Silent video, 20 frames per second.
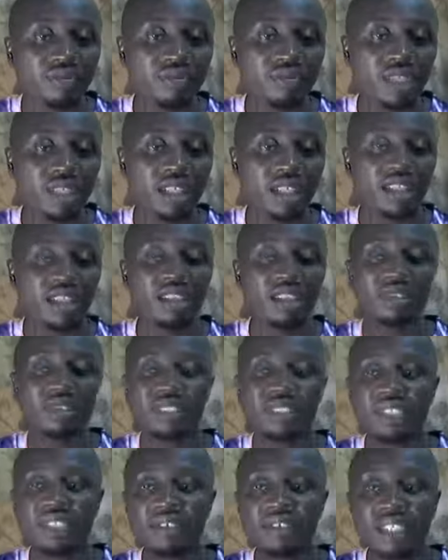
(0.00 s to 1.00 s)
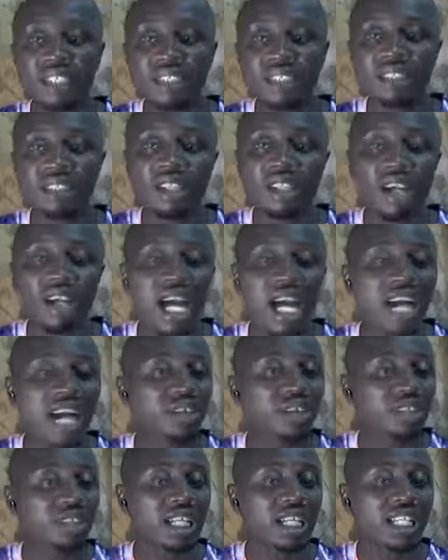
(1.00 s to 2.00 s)
A lot of secrets on how
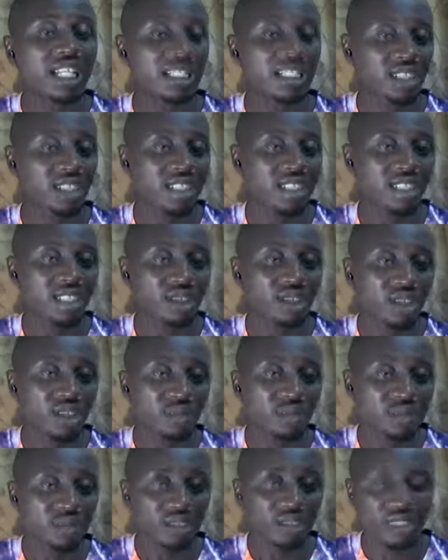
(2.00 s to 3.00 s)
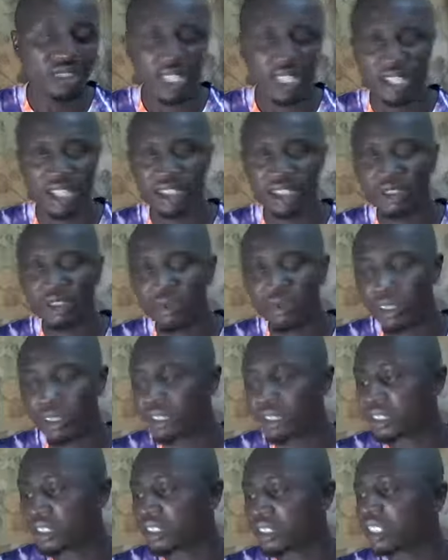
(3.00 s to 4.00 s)
you can actually enjoy Project Car, a lot of
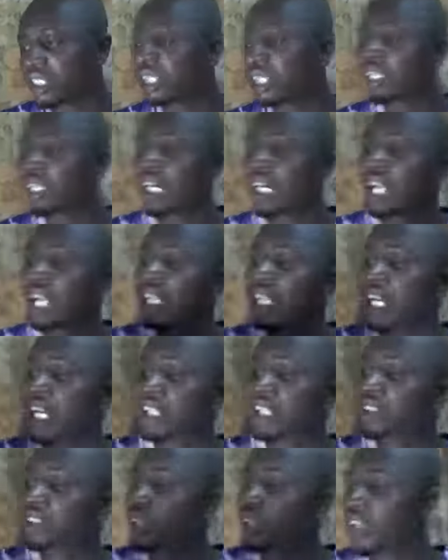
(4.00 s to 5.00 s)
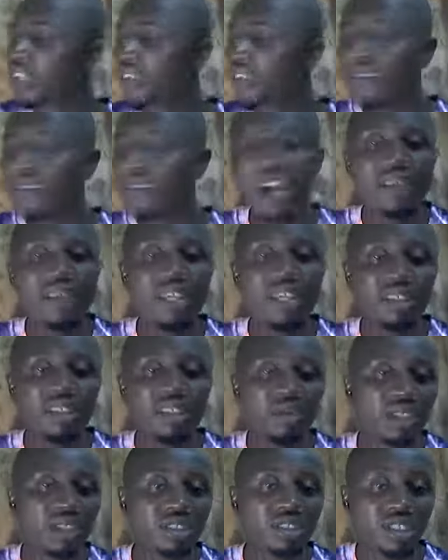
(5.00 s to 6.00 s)
questions. And then, so if you have any
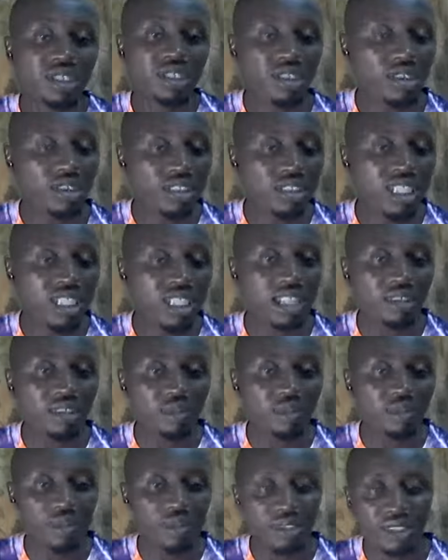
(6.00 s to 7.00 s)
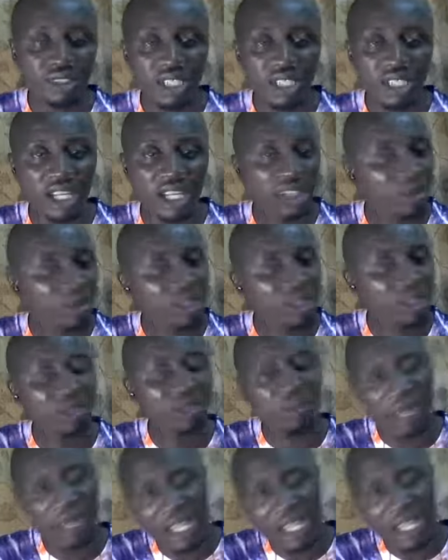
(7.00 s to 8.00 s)
question concerning Project Car, you want to
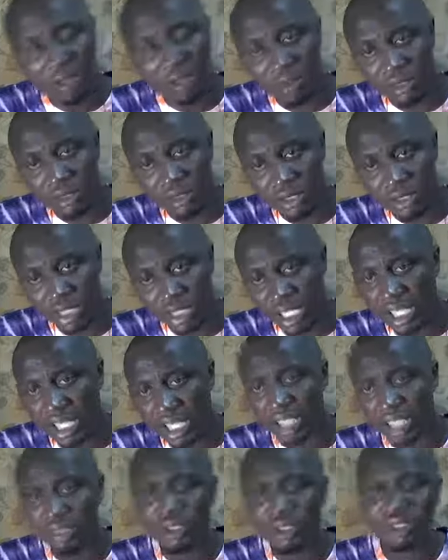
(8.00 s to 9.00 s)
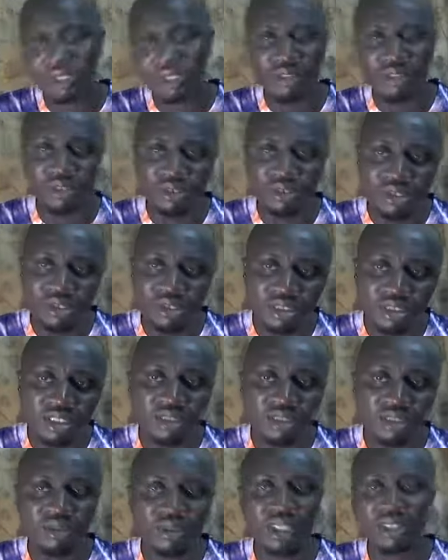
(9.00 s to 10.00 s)
buy a Project Car, you want to do
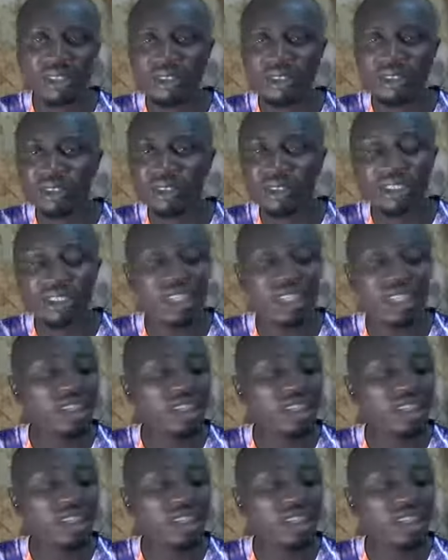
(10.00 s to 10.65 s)
this, you want to do,